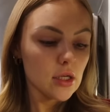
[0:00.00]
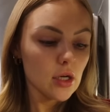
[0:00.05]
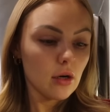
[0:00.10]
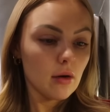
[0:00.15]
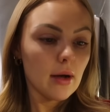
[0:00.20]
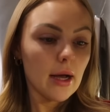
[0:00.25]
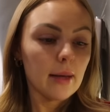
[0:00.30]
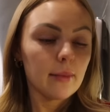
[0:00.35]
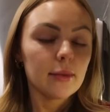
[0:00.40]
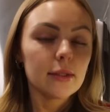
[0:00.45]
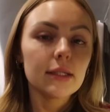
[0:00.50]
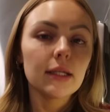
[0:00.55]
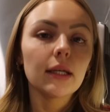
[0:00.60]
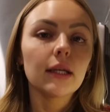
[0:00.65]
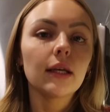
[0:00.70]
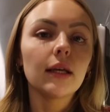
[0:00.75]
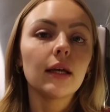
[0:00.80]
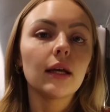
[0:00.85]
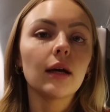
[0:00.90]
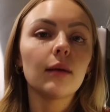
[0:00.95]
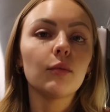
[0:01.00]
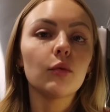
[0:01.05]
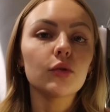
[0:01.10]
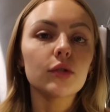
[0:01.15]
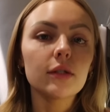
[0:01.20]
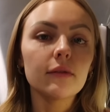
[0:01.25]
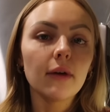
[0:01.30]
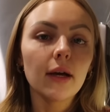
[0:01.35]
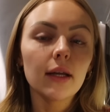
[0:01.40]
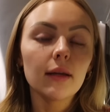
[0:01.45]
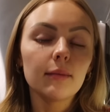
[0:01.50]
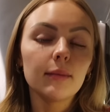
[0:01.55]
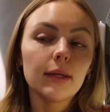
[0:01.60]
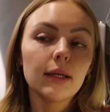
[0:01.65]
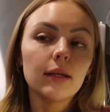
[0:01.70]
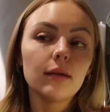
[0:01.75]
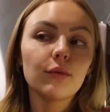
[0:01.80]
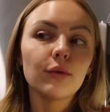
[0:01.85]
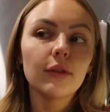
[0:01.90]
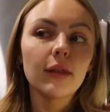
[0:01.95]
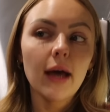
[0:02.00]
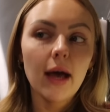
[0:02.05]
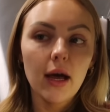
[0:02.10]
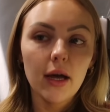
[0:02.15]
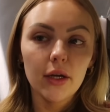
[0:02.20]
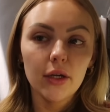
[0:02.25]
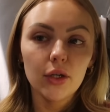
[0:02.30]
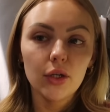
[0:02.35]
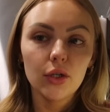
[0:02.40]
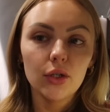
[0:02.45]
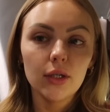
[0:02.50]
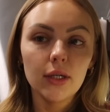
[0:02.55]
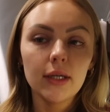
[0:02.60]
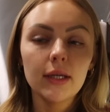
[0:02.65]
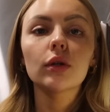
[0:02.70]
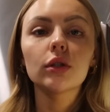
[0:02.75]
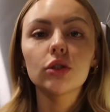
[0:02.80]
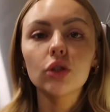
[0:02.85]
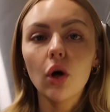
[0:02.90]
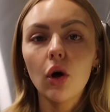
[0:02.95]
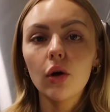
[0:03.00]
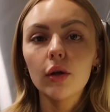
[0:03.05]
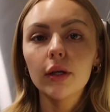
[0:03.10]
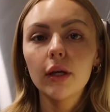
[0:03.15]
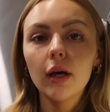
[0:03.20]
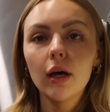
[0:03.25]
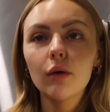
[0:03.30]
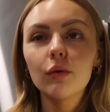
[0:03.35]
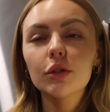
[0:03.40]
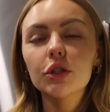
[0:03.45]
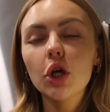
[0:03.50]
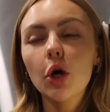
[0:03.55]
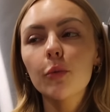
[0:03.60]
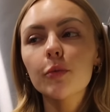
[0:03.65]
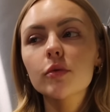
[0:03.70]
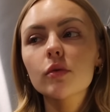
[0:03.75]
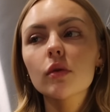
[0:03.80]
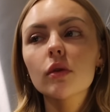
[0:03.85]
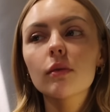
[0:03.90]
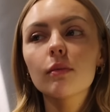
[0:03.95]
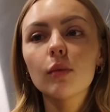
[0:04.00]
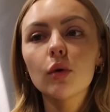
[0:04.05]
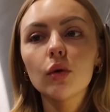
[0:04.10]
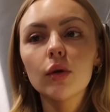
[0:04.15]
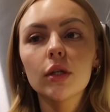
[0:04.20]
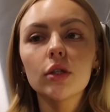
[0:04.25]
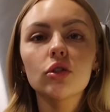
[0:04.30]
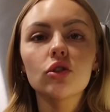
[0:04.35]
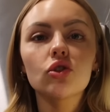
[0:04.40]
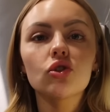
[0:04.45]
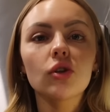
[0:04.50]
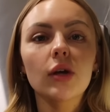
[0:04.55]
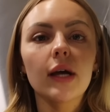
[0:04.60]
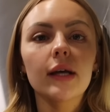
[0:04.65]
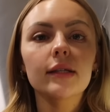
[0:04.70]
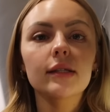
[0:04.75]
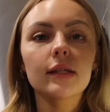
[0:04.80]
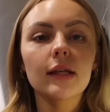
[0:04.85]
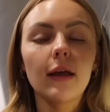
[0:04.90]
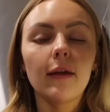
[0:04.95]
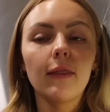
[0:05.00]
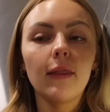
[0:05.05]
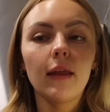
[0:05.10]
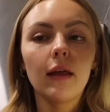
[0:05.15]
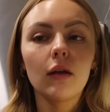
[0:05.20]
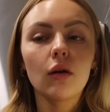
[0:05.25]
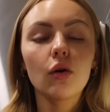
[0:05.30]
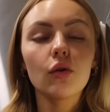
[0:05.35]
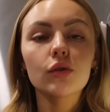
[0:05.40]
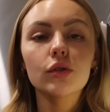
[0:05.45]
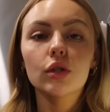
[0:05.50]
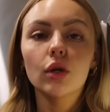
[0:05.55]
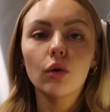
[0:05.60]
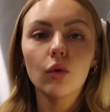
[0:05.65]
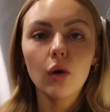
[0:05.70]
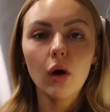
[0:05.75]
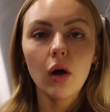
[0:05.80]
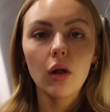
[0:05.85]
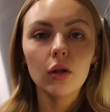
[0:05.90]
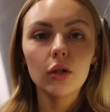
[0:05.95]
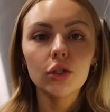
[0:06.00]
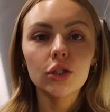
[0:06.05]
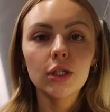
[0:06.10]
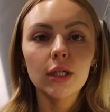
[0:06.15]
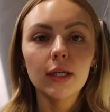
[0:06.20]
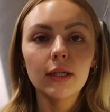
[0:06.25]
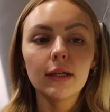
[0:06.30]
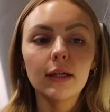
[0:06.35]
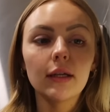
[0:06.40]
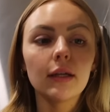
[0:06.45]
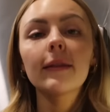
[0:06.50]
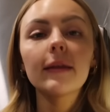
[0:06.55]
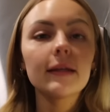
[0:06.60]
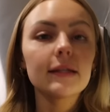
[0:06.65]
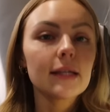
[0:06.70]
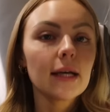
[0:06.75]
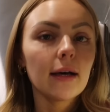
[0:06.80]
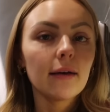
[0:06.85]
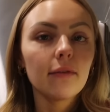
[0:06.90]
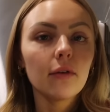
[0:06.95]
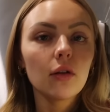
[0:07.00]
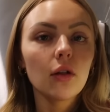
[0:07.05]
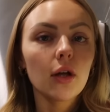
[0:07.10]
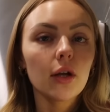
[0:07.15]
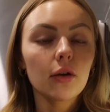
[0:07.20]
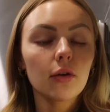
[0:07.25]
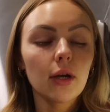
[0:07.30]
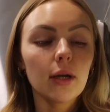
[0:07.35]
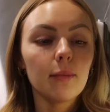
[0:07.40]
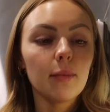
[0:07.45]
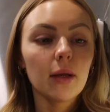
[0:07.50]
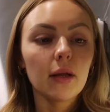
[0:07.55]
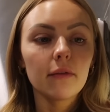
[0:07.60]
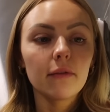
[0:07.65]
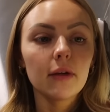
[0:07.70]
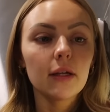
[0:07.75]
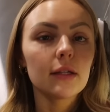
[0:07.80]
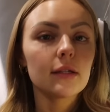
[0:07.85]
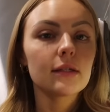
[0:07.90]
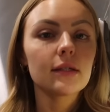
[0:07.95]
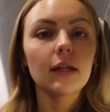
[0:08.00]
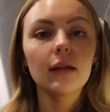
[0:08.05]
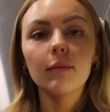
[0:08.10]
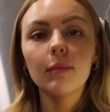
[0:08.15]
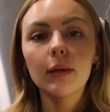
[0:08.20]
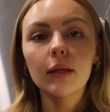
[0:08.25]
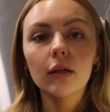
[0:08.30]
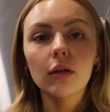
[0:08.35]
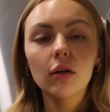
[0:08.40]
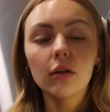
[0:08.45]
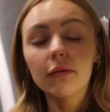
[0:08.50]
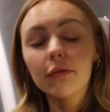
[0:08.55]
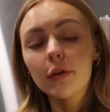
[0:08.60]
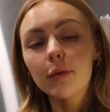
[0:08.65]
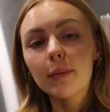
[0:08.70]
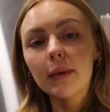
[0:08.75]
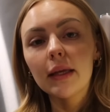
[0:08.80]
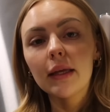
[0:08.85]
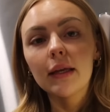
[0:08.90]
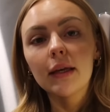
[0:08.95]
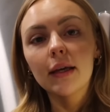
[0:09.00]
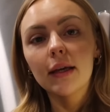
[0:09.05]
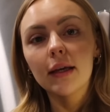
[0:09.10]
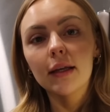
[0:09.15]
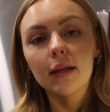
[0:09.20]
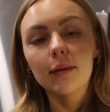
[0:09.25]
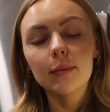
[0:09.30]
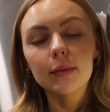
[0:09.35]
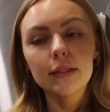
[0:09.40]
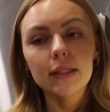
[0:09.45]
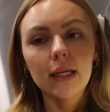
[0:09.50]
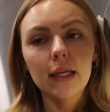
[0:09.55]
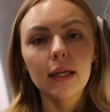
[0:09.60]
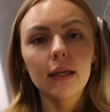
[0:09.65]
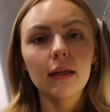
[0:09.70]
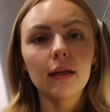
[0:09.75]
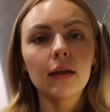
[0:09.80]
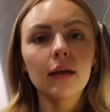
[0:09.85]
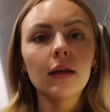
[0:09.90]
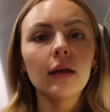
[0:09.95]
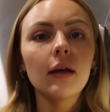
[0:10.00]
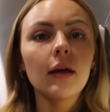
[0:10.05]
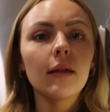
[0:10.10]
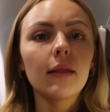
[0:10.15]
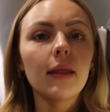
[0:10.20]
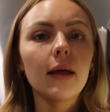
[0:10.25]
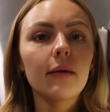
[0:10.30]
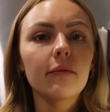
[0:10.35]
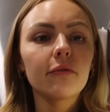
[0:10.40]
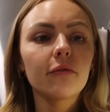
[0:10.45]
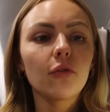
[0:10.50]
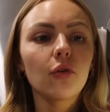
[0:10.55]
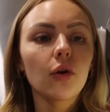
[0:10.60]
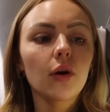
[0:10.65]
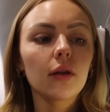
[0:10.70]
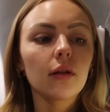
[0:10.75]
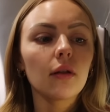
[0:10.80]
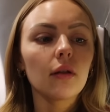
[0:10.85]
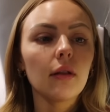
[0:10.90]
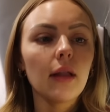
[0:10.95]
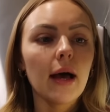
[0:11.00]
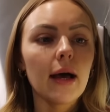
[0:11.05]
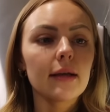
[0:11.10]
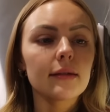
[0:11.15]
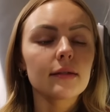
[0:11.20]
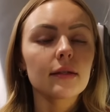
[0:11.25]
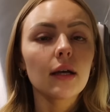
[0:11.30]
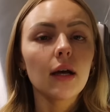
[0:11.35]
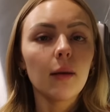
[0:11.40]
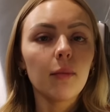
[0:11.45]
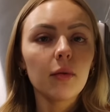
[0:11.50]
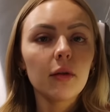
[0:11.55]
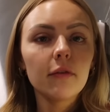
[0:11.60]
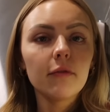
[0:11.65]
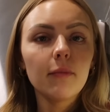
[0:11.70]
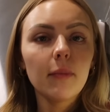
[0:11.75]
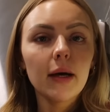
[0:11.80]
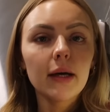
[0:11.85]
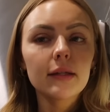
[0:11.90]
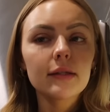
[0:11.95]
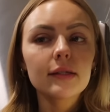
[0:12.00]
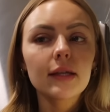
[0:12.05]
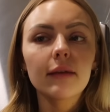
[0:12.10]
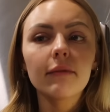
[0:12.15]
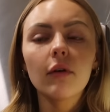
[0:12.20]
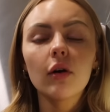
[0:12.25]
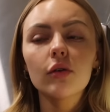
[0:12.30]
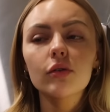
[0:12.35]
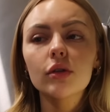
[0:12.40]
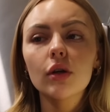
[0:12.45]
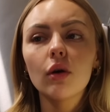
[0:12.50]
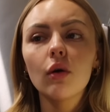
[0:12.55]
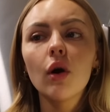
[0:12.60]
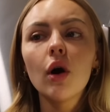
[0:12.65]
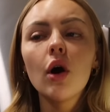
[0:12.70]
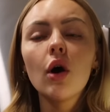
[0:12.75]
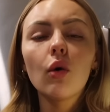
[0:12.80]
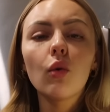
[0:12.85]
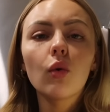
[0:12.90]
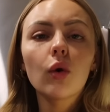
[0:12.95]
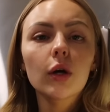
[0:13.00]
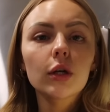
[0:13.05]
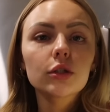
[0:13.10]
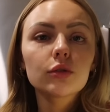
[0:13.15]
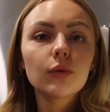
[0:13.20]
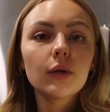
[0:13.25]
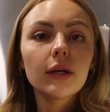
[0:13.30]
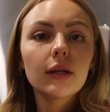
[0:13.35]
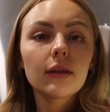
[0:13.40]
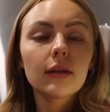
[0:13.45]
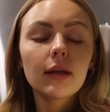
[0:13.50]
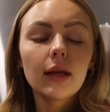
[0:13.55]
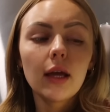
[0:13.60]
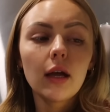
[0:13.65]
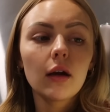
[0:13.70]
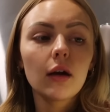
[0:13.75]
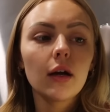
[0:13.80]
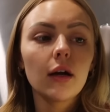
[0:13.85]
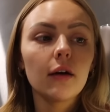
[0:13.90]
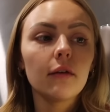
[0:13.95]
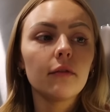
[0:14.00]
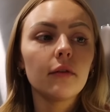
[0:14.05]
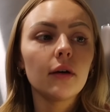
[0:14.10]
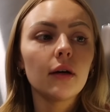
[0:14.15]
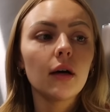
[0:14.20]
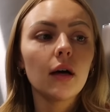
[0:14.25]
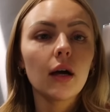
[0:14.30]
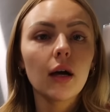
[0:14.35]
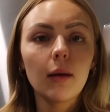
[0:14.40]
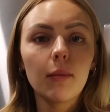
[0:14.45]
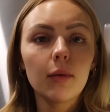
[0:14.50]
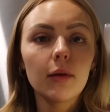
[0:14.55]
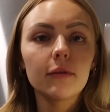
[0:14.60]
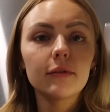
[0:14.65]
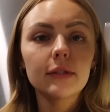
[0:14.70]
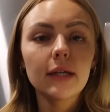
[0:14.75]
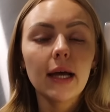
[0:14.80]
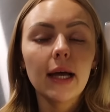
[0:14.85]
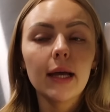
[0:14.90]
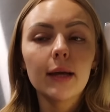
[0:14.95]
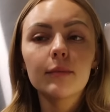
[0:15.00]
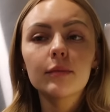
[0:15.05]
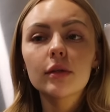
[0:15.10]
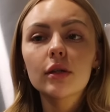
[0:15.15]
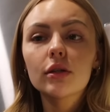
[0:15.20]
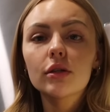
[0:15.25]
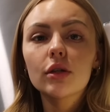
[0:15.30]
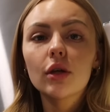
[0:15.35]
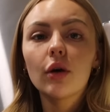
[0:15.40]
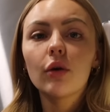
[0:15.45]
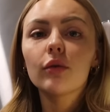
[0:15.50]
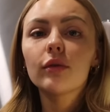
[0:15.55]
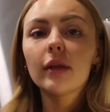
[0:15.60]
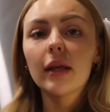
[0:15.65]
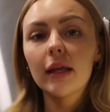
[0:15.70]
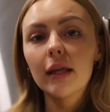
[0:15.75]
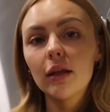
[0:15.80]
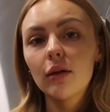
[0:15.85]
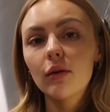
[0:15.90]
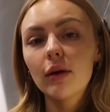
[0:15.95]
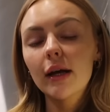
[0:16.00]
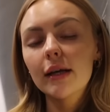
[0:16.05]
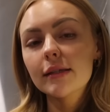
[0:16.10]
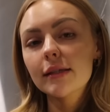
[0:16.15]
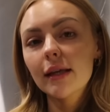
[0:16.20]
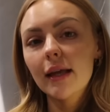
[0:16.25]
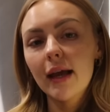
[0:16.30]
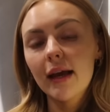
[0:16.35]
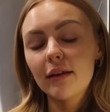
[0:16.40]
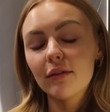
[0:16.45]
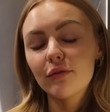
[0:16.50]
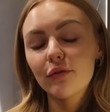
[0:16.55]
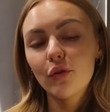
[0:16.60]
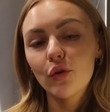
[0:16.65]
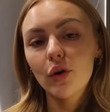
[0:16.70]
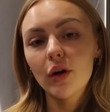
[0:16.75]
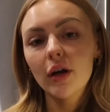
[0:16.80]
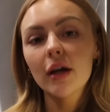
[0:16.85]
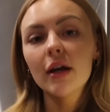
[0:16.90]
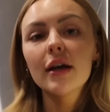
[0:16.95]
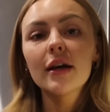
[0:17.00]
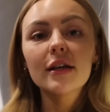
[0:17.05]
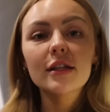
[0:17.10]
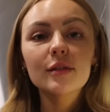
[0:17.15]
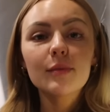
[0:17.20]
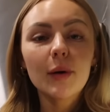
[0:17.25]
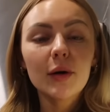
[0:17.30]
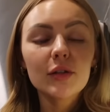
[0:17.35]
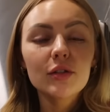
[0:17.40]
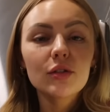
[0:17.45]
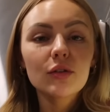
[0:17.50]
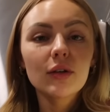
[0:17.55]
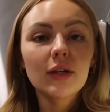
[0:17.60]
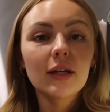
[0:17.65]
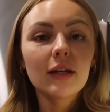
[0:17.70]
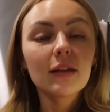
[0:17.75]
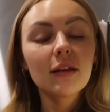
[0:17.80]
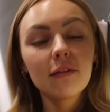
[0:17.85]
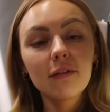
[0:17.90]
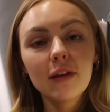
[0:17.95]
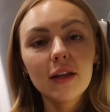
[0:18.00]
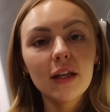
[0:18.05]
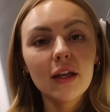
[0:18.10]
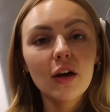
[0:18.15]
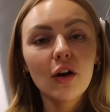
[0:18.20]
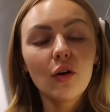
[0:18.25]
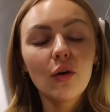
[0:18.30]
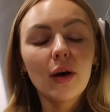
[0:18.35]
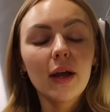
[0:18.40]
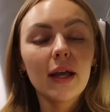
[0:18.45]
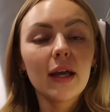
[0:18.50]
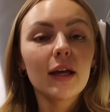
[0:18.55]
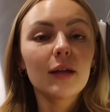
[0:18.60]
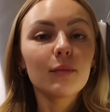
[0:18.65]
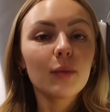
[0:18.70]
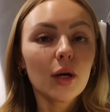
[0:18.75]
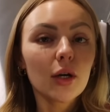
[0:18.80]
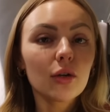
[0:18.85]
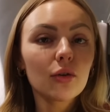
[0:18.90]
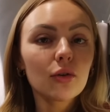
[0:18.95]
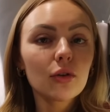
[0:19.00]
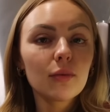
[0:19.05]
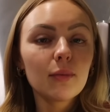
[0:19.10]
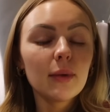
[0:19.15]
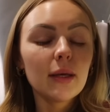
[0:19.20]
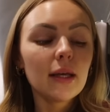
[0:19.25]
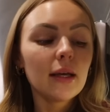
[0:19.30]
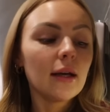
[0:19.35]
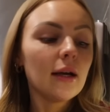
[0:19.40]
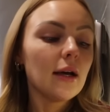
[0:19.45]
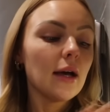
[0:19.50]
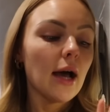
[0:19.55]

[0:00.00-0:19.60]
so I've been taking a multivitamin with iron, Rhodiola, which helps with mood and stress, and then also collagen. And these have have a lot of great benefits. They've been good for me and I've been taking them for the last couple of months. I've also worked with Care of a couple of times. So thank you guys again for sponsoring the video and partner with me.